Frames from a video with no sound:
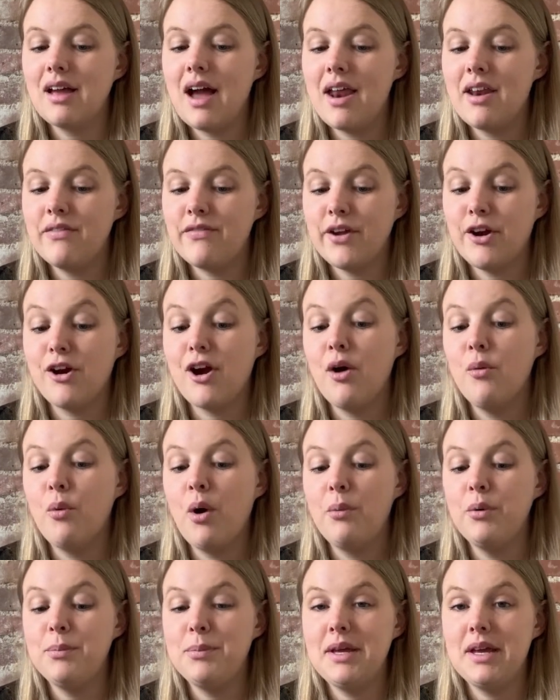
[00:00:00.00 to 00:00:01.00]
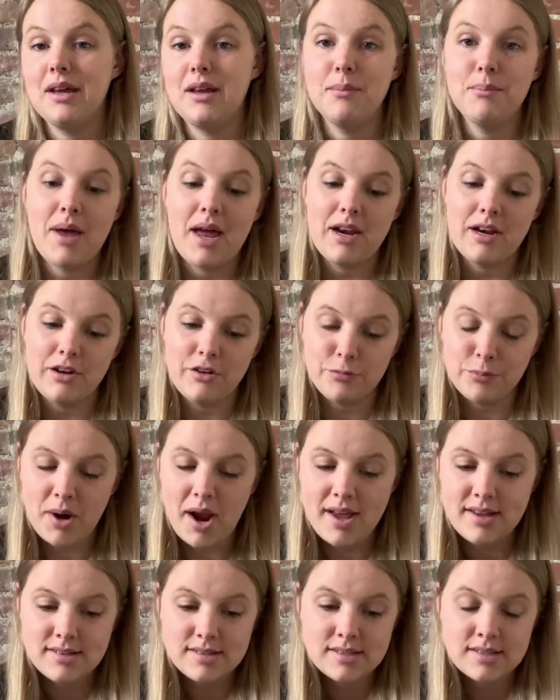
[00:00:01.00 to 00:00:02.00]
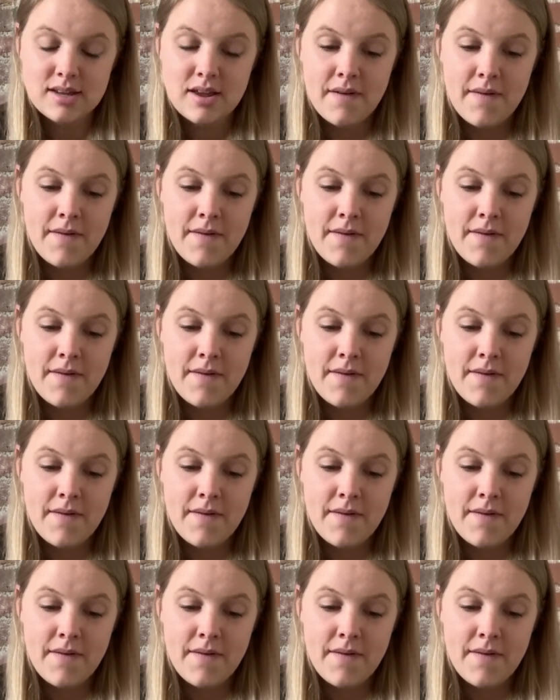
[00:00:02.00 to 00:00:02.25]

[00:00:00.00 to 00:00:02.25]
kind of figure out what would be a competitive price.